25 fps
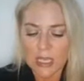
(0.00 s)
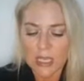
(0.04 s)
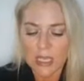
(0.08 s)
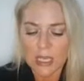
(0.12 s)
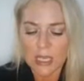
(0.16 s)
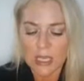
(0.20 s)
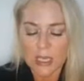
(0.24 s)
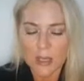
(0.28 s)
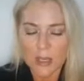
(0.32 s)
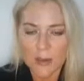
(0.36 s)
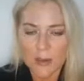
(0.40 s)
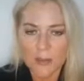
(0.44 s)

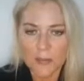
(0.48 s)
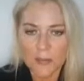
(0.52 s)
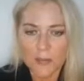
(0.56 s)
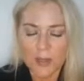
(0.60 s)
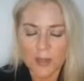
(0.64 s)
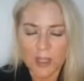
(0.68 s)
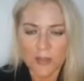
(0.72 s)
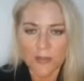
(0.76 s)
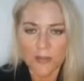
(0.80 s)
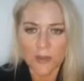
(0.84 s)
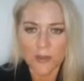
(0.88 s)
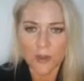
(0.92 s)

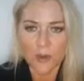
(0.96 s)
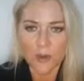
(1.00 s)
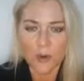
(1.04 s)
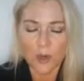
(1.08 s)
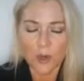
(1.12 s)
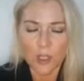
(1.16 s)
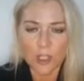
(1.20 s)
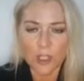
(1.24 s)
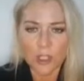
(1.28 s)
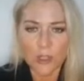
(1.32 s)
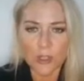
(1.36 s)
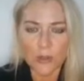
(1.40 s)
If you go
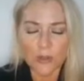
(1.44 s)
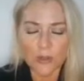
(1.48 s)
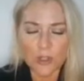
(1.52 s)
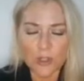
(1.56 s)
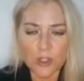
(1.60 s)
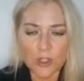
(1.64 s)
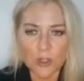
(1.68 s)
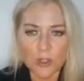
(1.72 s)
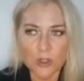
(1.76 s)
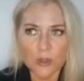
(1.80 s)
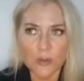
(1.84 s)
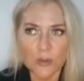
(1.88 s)
on
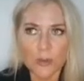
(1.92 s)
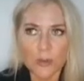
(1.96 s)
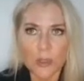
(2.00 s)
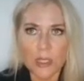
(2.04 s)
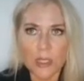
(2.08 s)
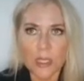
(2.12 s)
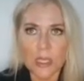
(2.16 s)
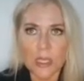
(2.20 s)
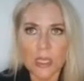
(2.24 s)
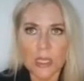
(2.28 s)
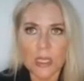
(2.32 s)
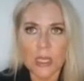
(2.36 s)
YouTube,
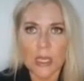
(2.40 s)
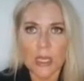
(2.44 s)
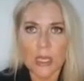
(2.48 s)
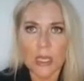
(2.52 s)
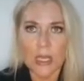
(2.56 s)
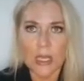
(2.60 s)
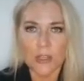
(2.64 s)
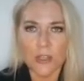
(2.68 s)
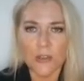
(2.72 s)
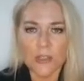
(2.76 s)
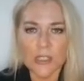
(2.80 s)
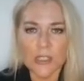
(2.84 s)

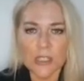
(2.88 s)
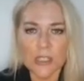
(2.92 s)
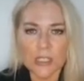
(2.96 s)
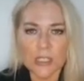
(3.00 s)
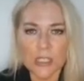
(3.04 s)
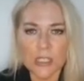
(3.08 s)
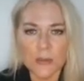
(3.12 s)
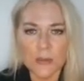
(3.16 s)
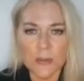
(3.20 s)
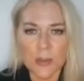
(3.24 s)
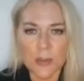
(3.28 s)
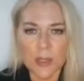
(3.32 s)

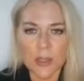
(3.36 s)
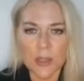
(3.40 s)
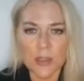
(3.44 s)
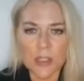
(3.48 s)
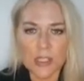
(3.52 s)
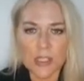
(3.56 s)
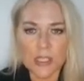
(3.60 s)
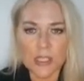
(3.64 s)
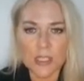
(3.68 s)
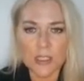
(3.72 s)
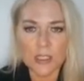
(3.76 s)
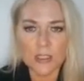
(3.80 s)
Christine
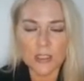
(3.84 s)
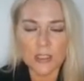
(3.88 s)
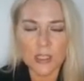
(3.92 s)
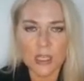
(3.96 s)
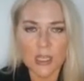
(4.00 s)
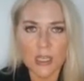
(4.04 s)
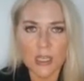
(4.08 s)
Pearson